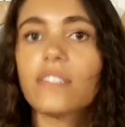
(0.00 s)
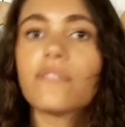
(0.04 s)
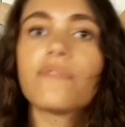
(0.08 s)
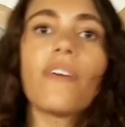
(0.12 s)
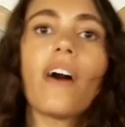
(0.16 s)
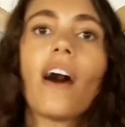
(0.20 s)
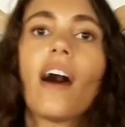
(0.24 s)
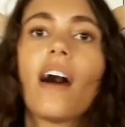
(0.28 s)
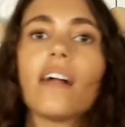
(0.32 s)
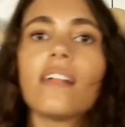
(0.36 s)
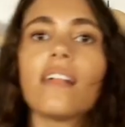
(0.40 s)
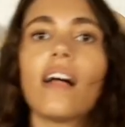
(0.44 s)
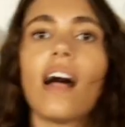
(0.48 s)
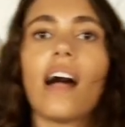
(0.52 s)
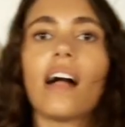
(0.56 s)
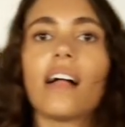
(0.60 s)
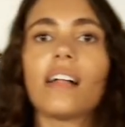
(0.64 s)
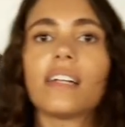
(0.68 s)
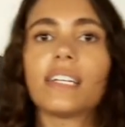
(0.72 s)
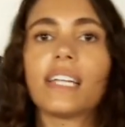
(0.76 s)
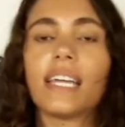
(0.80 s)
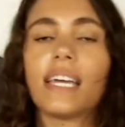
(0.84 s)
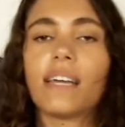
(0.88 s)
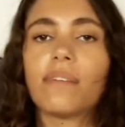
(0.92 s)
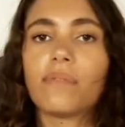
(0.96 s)
Fall,
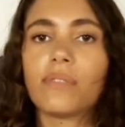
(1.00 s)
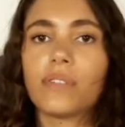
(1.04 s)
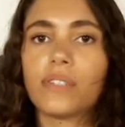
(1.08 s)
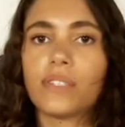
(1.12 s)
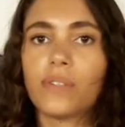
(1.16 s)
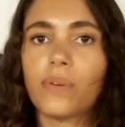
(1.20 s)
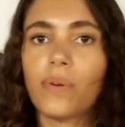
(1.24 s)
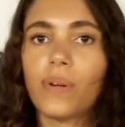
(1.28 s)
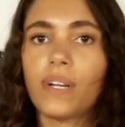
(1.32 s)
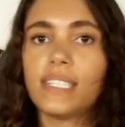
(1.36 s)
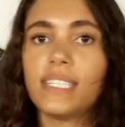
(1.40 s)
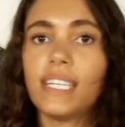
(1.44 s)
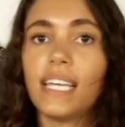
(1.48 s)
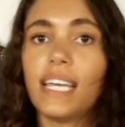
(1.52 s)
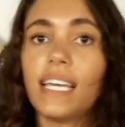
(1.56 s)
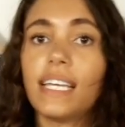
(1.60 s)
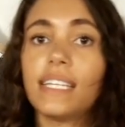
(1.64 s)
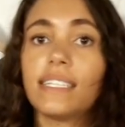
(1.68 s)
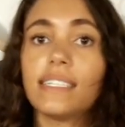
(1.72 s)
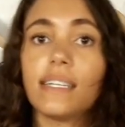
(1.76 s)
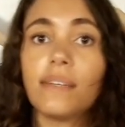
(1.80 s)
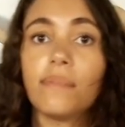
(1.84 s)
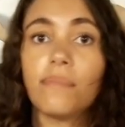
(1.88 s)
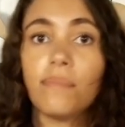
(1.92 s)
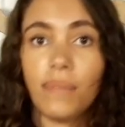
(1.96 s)
Holiday, Resort,
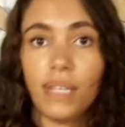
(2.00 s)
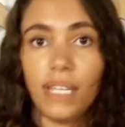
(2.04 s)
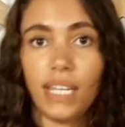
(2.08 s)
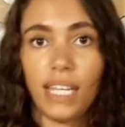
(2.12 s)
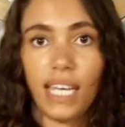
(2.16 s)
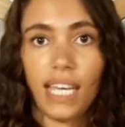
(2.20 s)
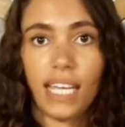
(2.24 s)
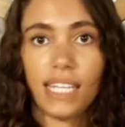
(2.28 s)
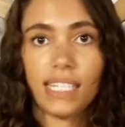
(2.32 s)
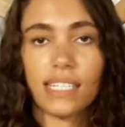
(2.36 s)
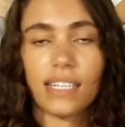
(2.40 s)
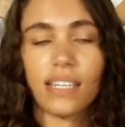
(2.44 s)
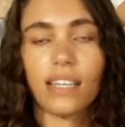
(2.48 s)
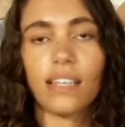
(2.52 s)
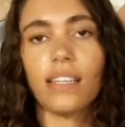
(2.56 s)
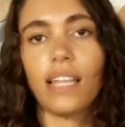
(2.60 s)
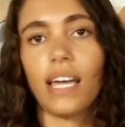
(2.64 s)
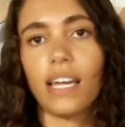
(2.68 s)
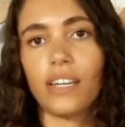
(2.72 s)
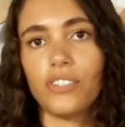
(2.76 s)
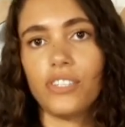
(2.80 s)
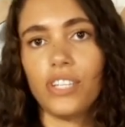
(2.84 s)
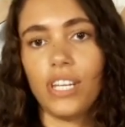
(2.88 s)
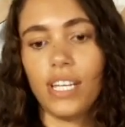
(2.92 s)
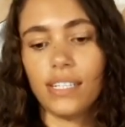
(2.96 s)
and Immediate
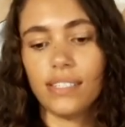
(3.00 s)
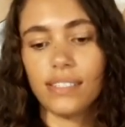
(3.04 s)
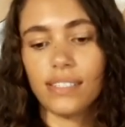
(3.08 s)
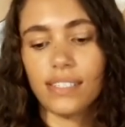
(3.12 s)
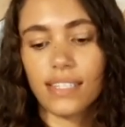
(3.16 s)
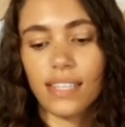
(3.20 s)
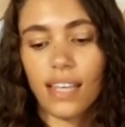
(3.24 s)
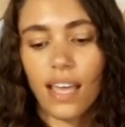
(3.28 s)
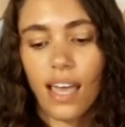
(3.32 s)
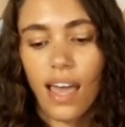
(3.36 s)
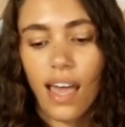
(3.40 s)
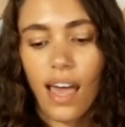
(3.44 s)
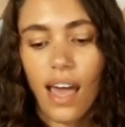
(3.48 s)
collections.